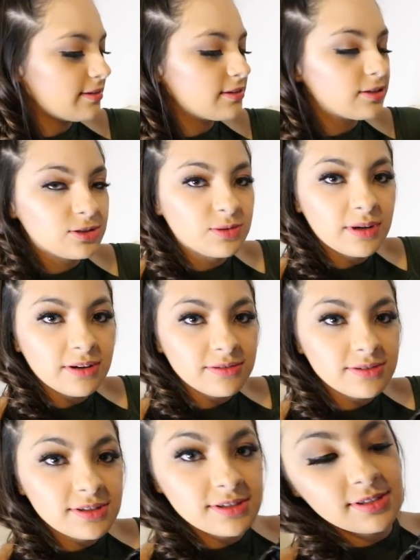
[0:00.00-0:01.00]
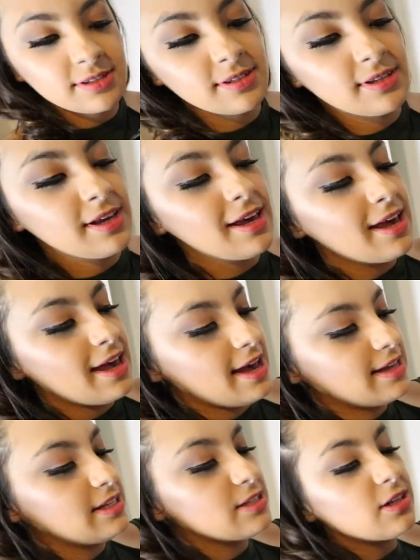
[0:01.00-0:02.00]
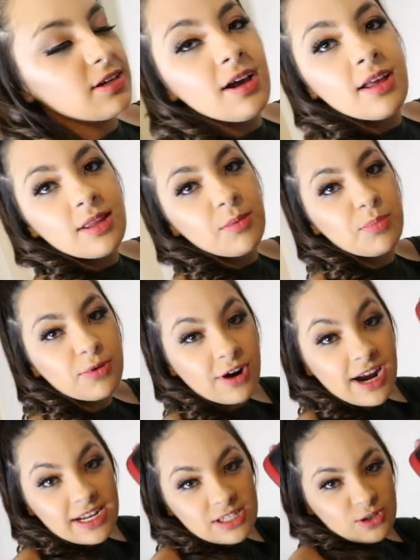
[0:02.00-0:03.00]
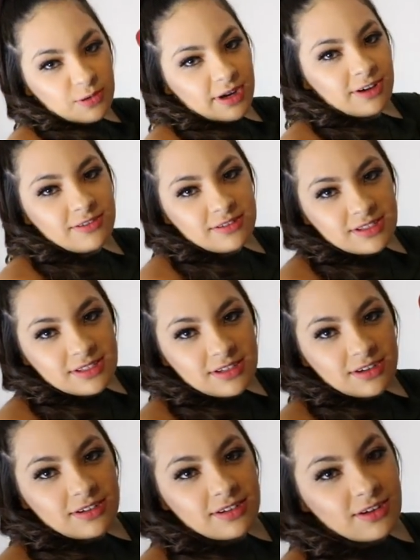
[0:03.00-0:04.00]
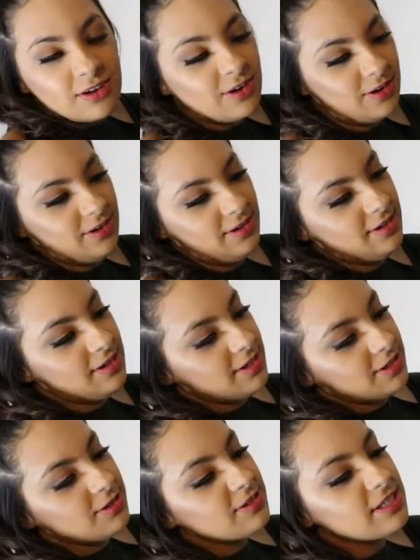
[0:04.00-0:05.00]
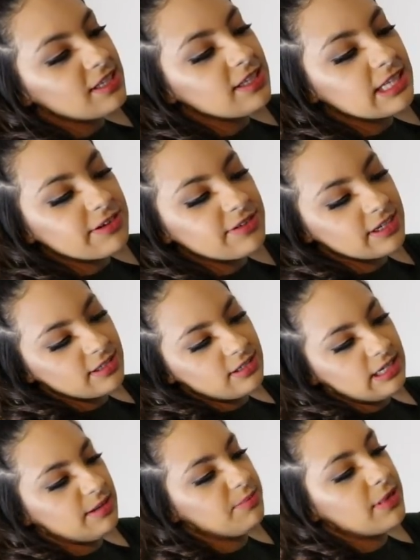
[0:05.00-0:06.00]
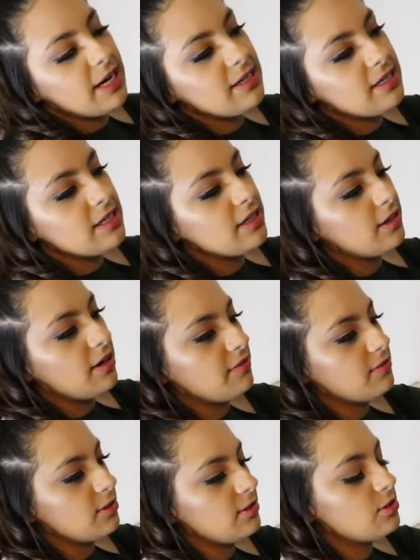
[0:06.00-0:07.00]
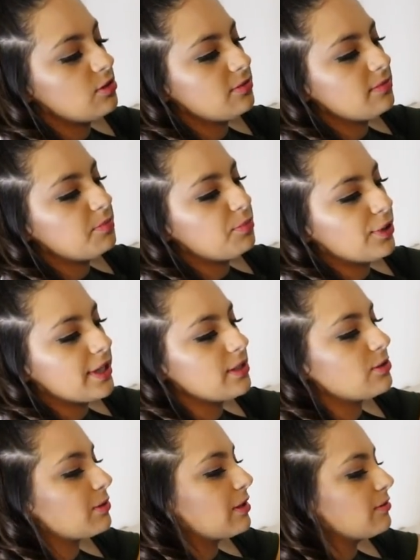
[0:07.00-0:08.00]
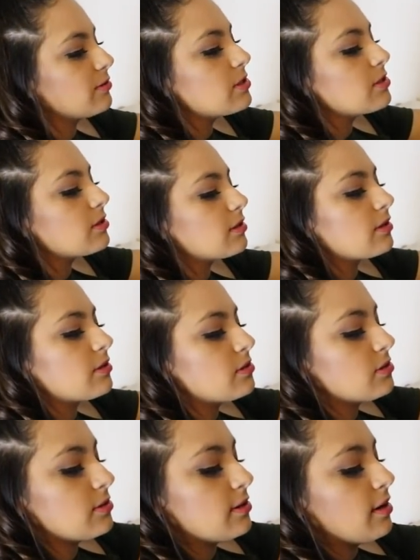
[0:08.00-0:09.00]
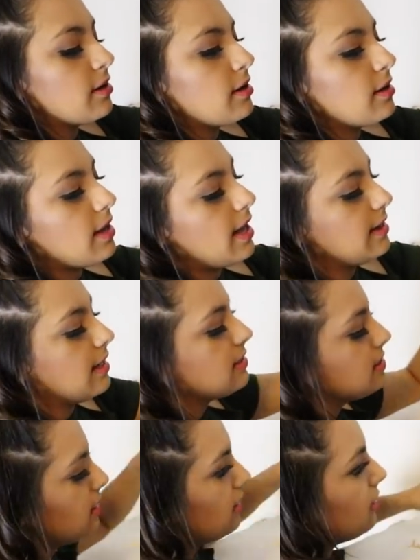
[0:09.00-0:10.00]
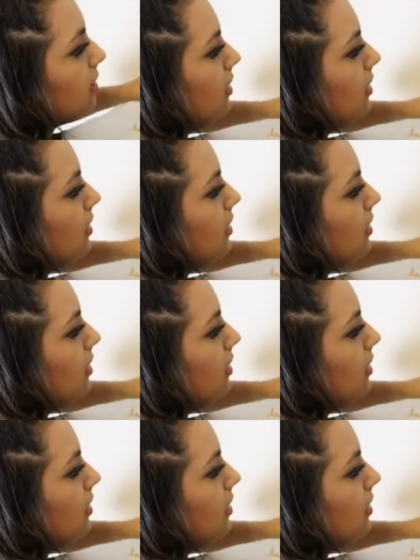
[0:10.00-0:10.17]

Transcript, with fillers: they're 12s. And these are the bread 12s. Or, you said that they were another name, but I didn't hear after bread 12s. Mm -hmm. And that's it.